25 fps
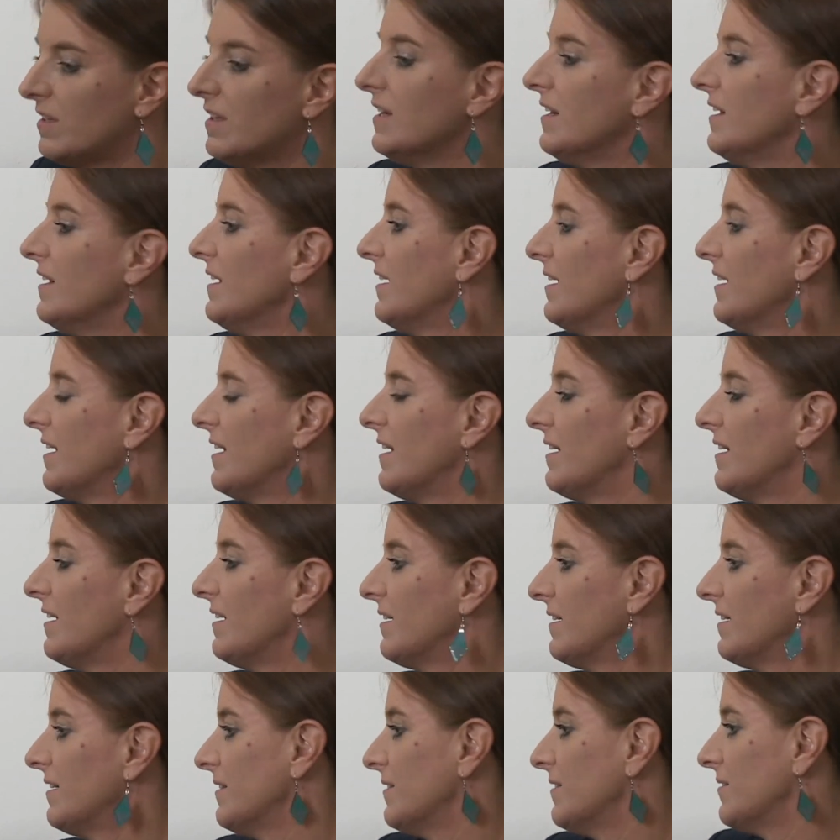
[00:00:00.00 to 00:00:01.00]

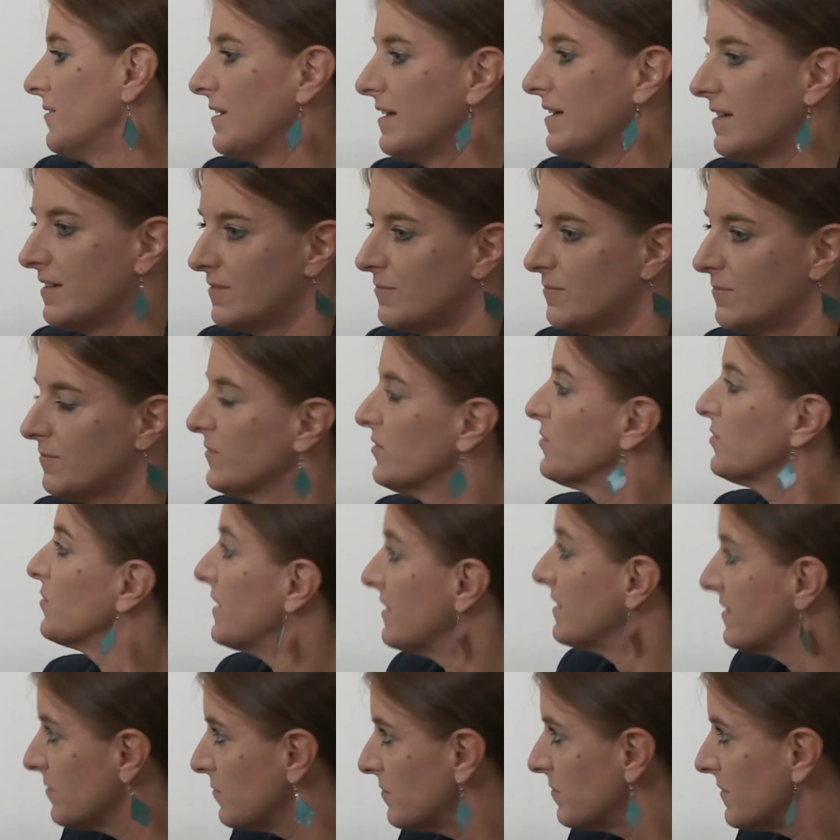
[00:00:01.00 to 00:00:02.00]
so
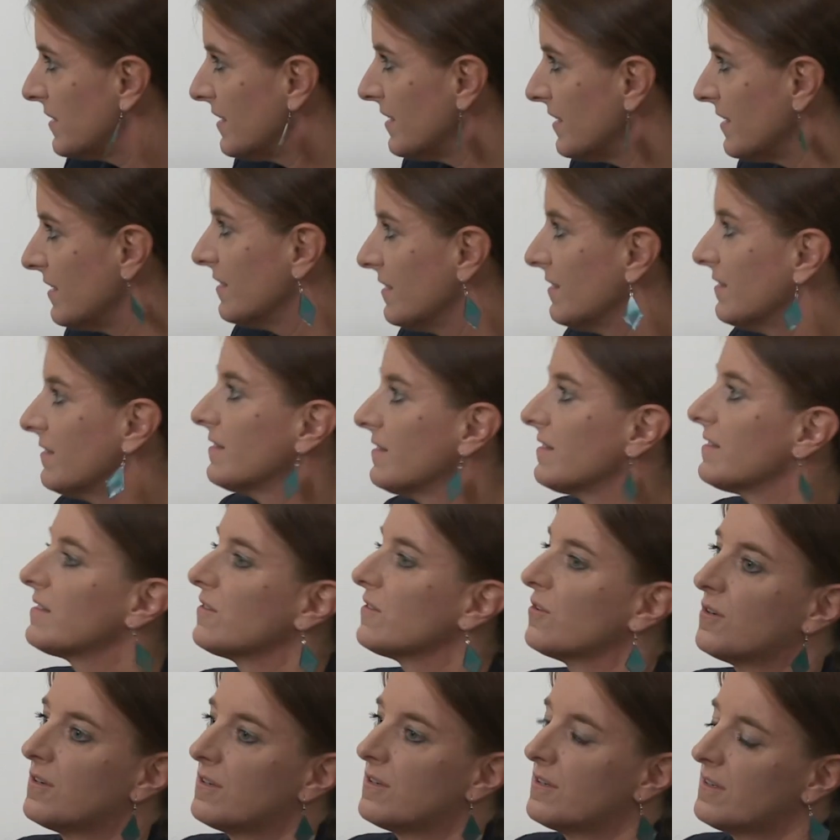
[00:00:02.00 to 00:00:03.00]
SMEs
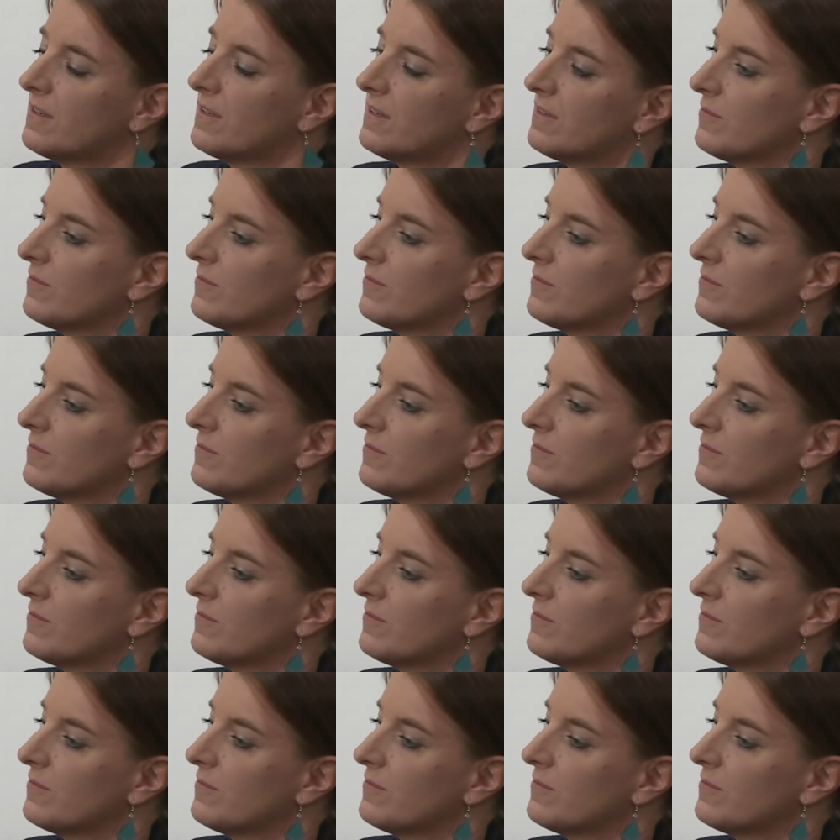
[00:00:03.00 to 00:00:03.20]
or